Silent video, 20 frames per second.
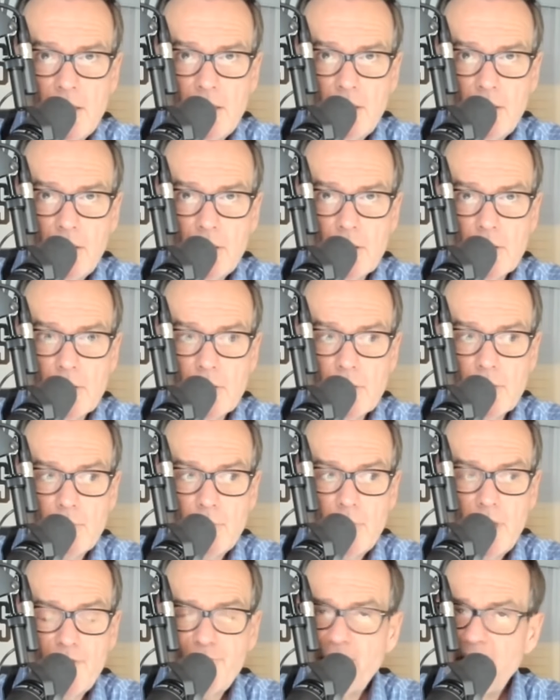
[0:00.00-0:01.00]
you know,
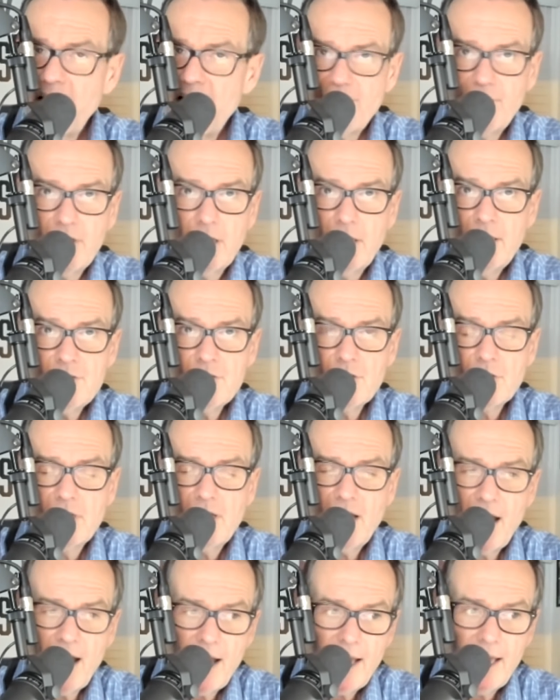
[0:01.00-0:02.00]
if we have an injured
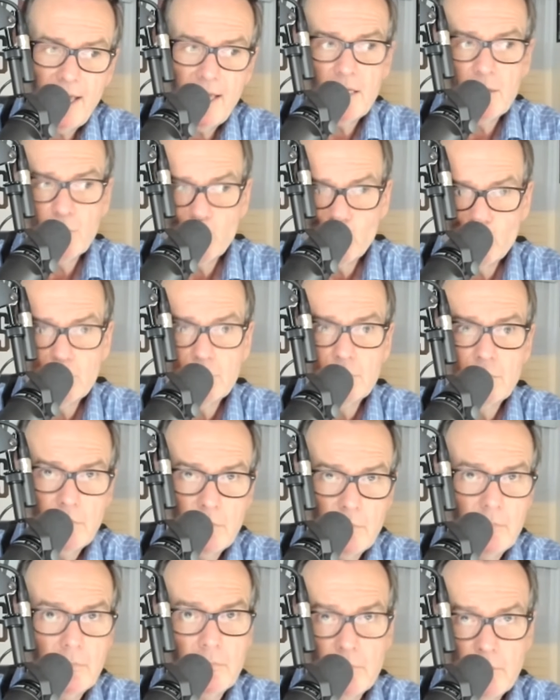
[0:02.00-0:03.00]
guy,
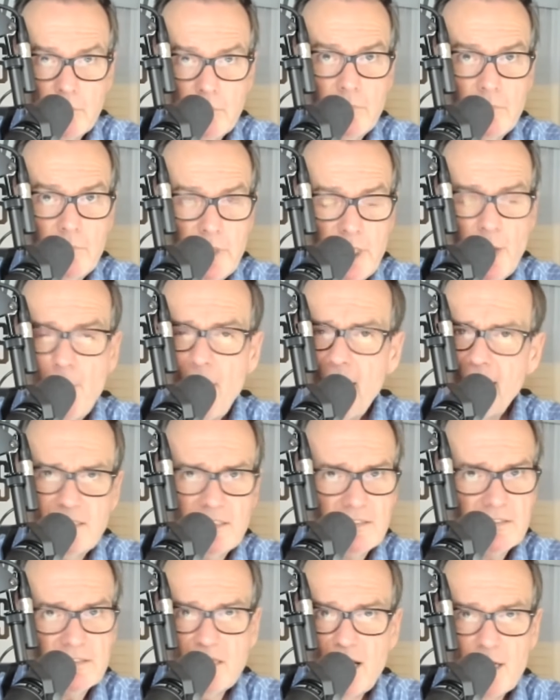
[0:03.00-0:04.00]
you may
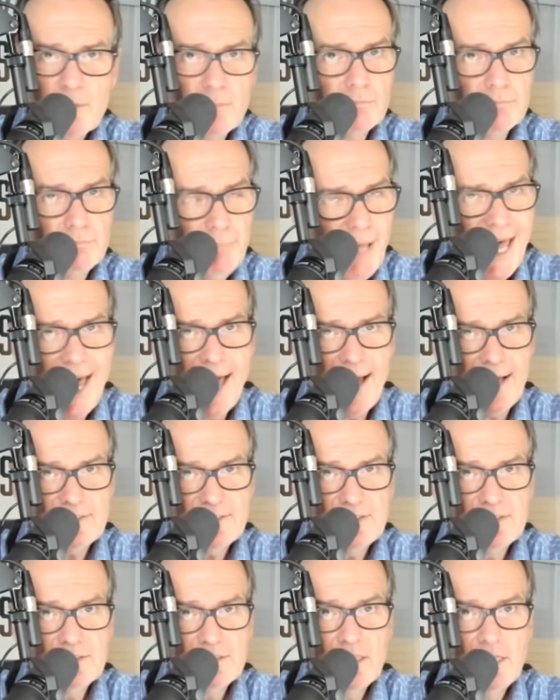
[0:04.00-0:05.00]
just let him
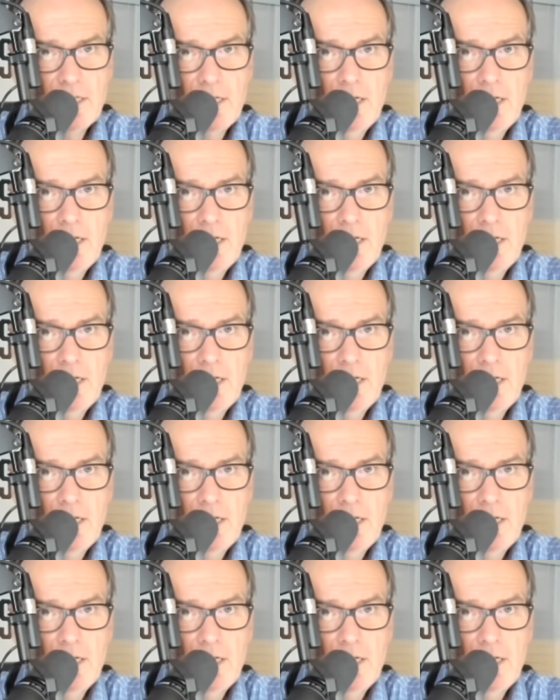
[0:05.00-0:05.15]
pass.